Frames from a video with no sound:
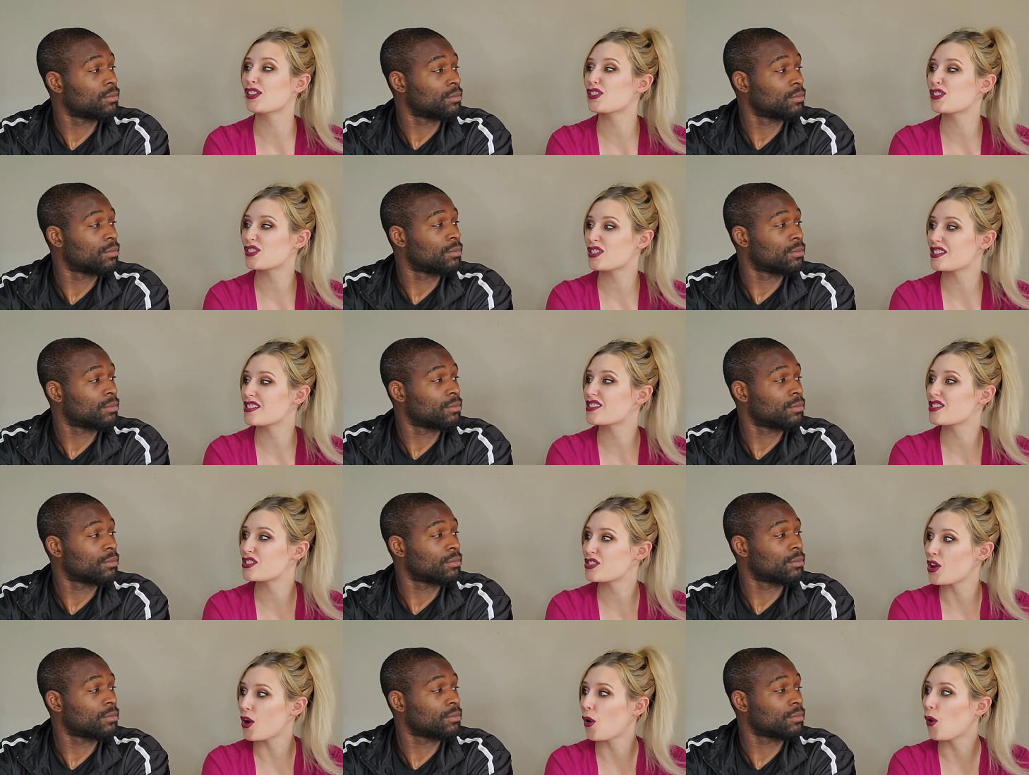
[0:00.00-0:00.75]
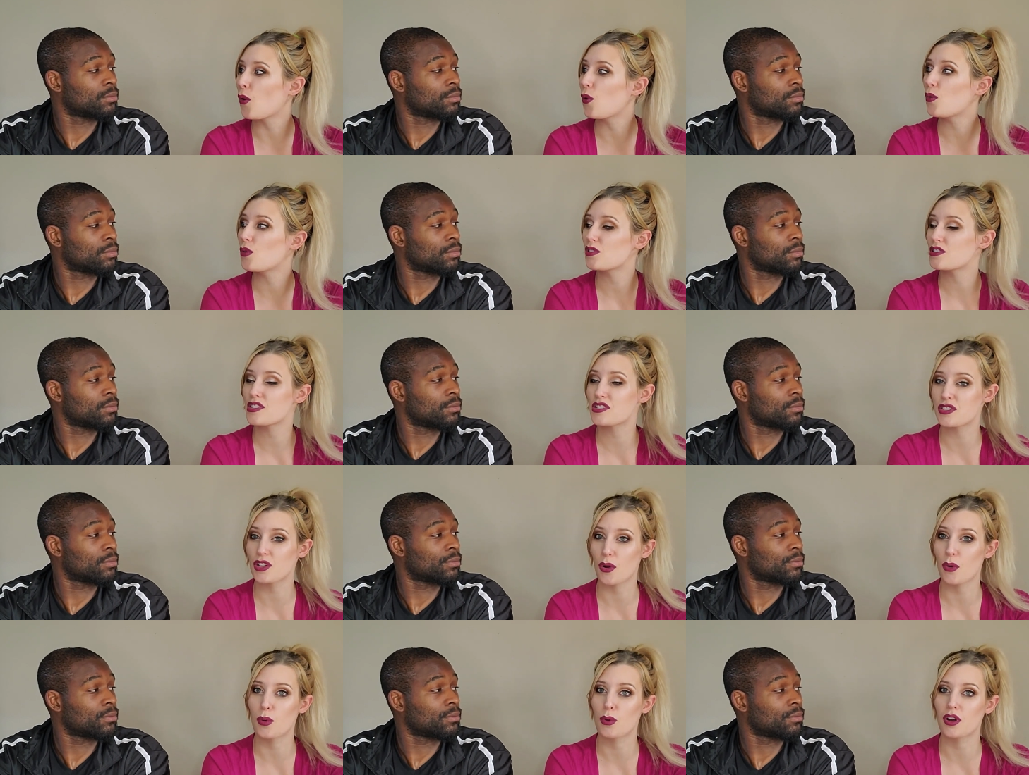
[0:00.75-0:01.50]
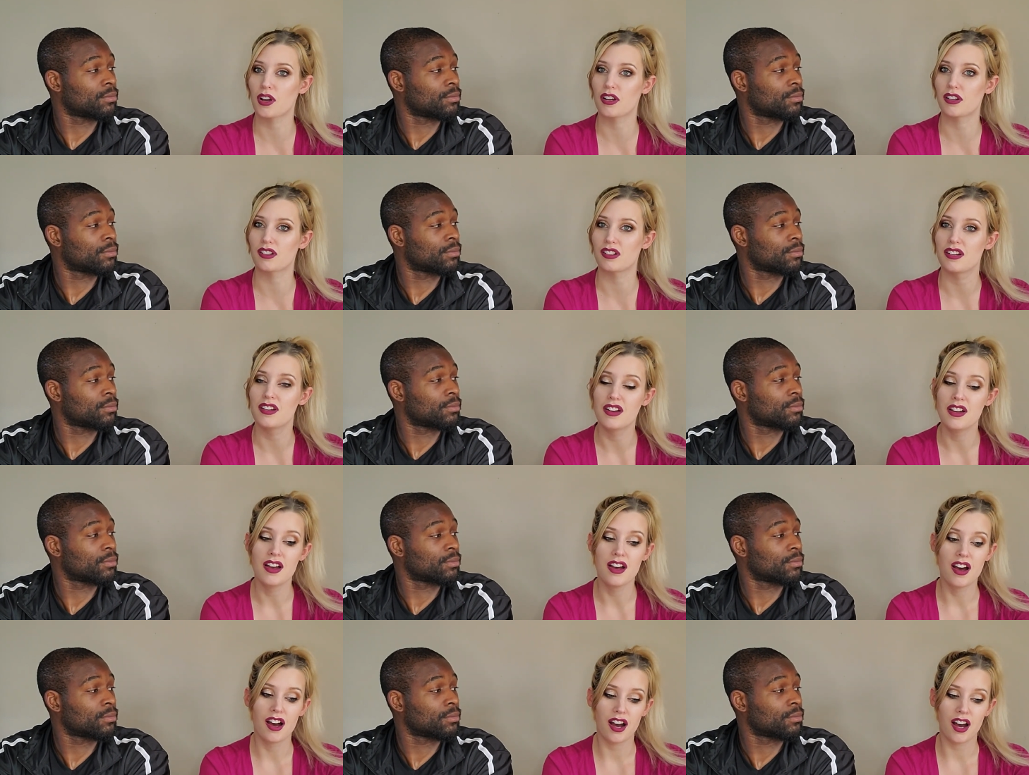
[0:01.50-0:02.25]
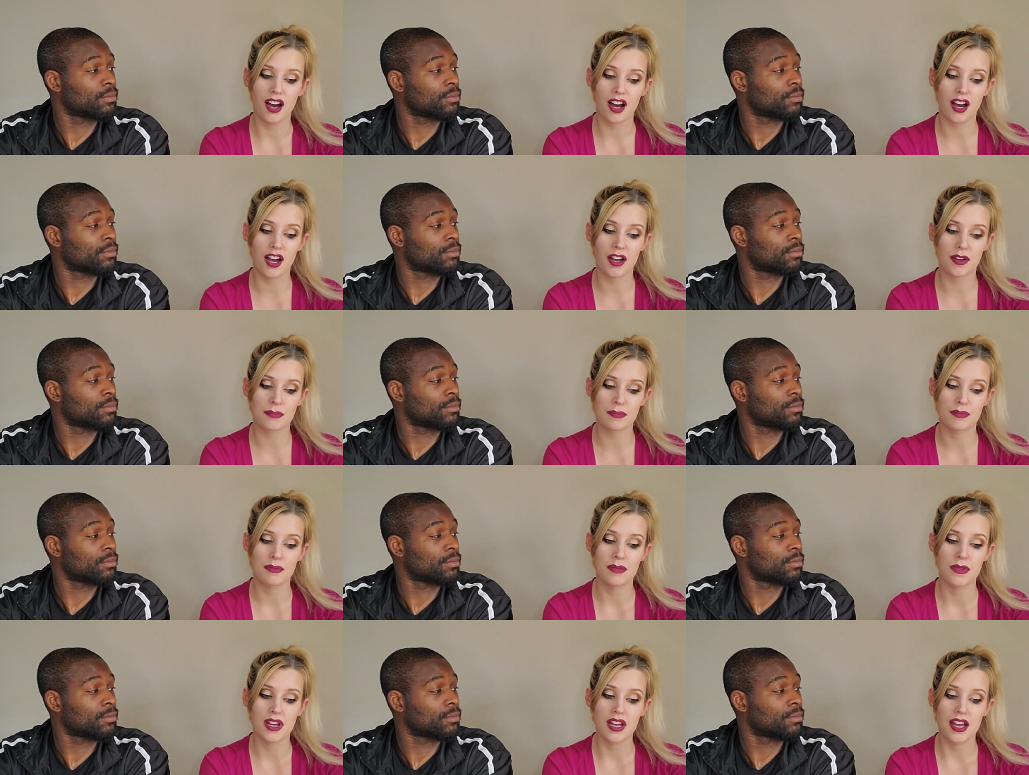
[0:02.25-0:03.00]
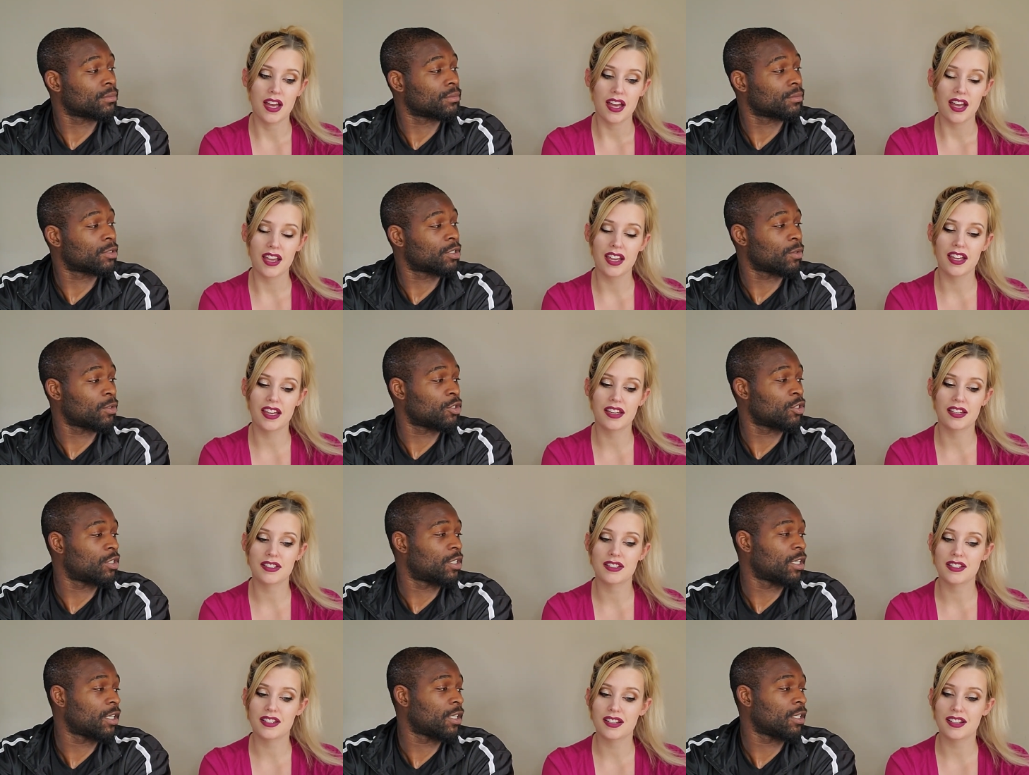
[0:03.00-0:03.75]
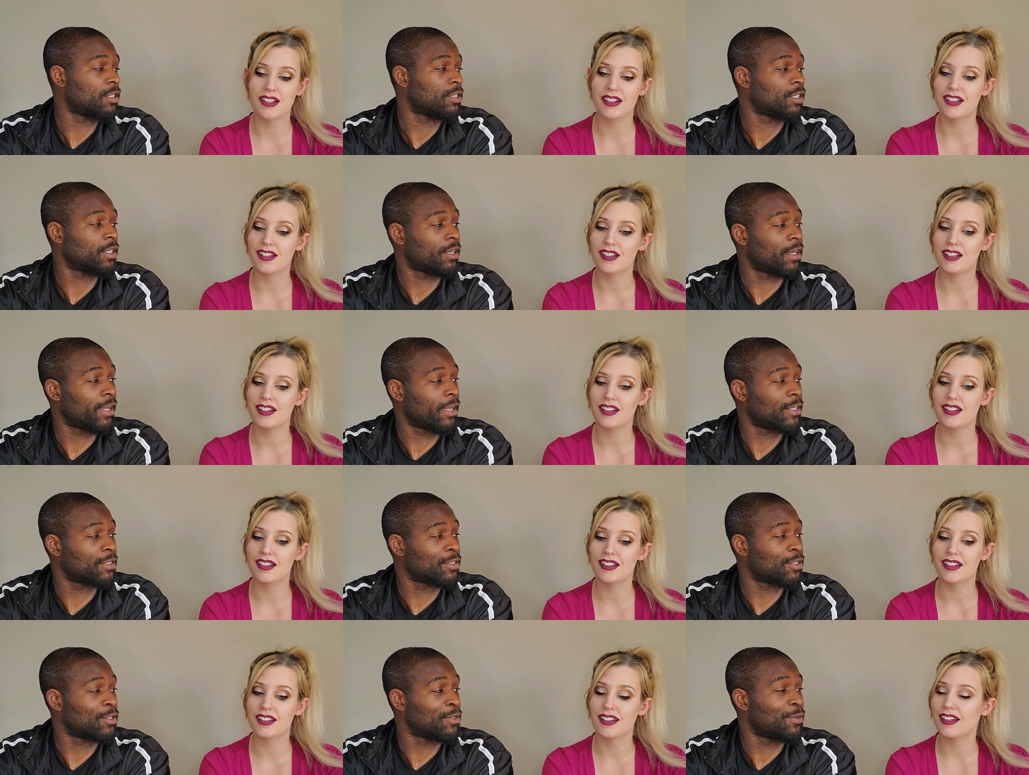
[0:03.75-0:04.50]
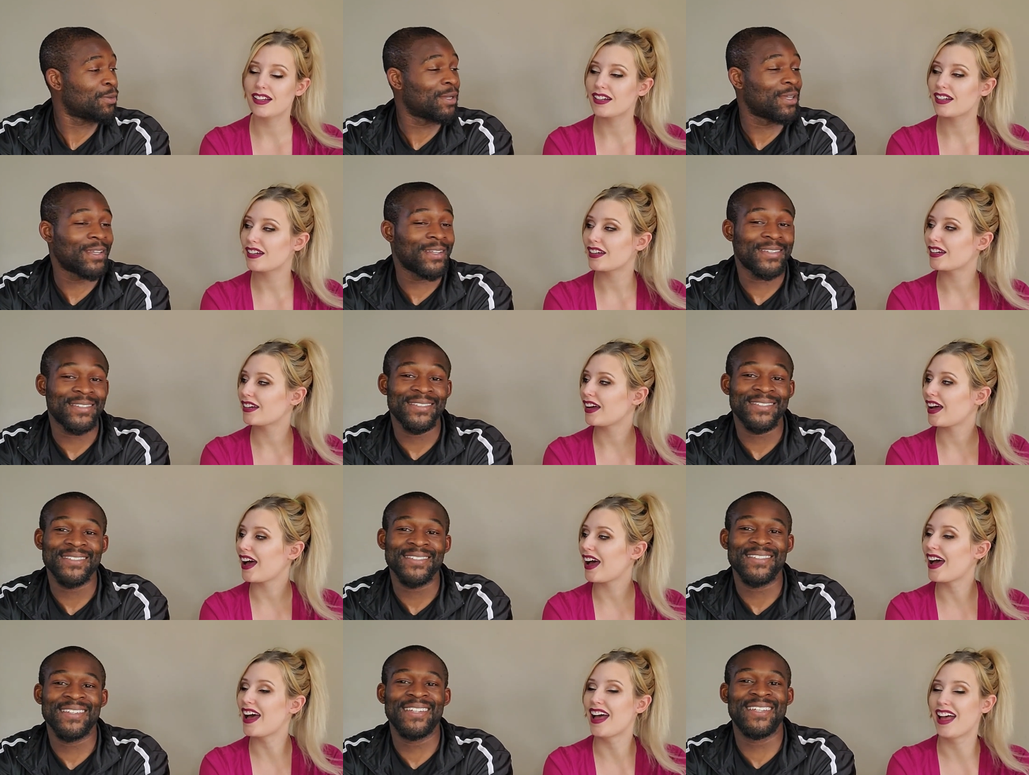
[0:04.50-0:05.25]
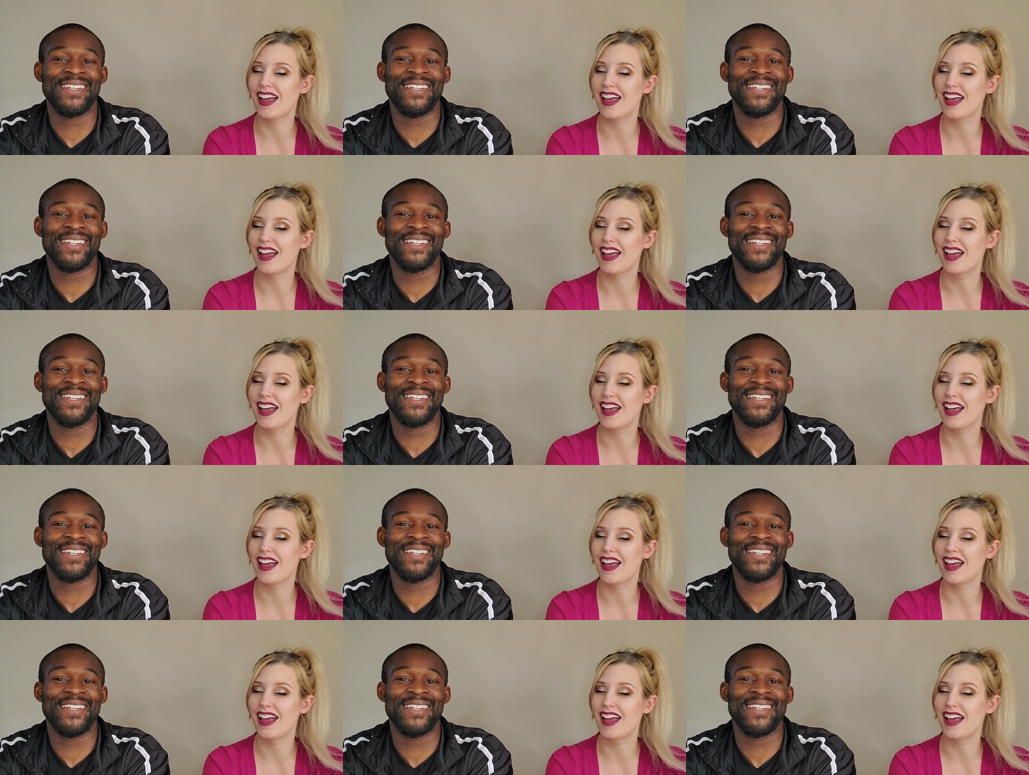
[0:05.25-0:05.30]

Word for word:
Speaker 1: it's just so, so good. Um, so and you
Speaker 2: took it into your hands to do what?
Speaker 1: I,